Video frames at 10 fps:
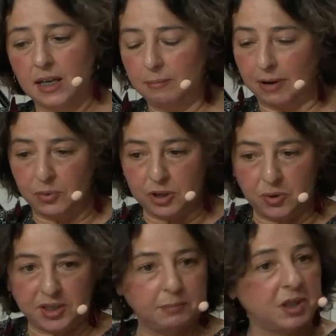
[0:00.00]
but we do
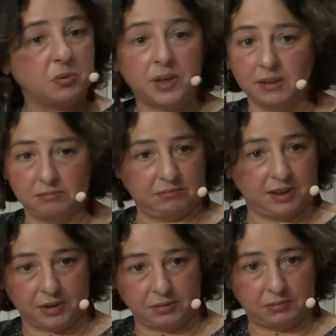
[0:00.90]
it in between,
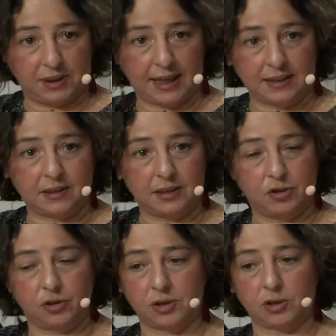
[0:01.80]
you know, and the
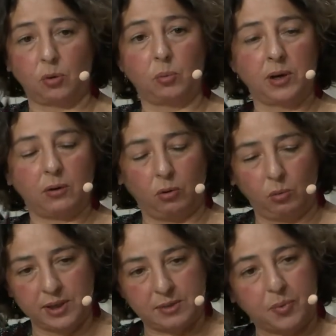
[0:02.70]
teachers is
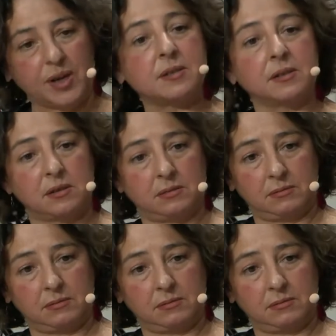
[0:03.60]
always present,